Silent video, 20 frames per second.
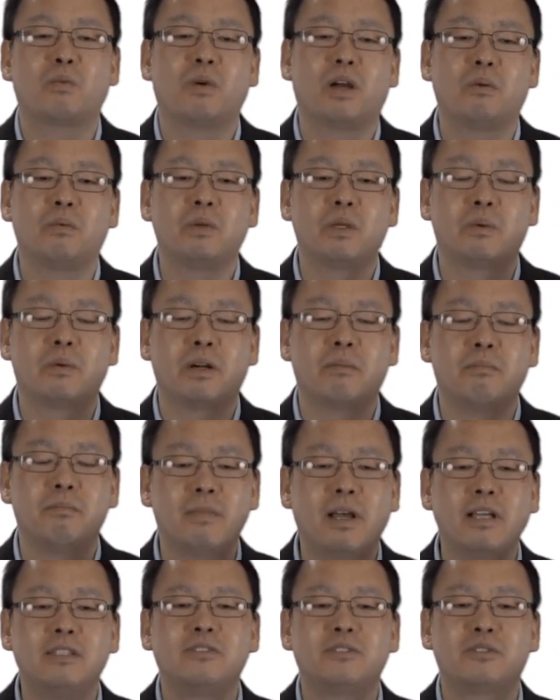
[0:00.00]
where we were
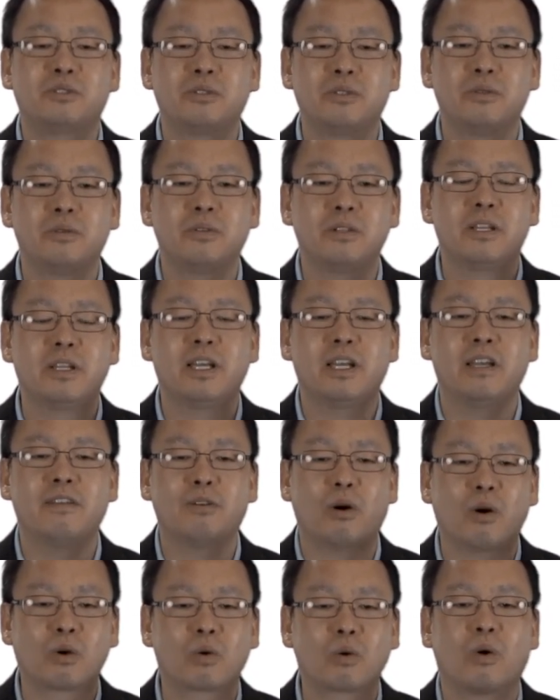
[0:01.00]
meant to
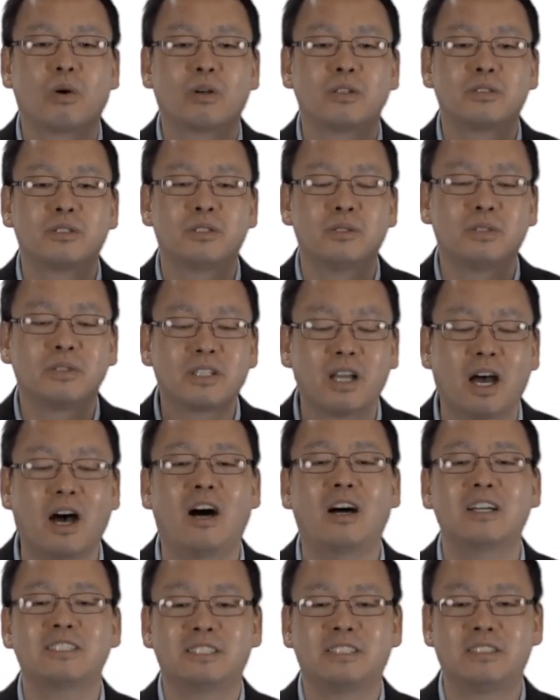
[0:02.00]
live according to
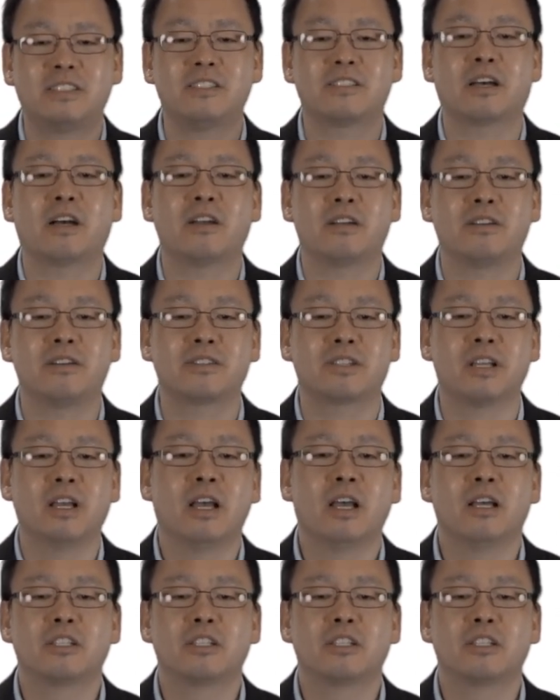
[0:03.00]
God's desires.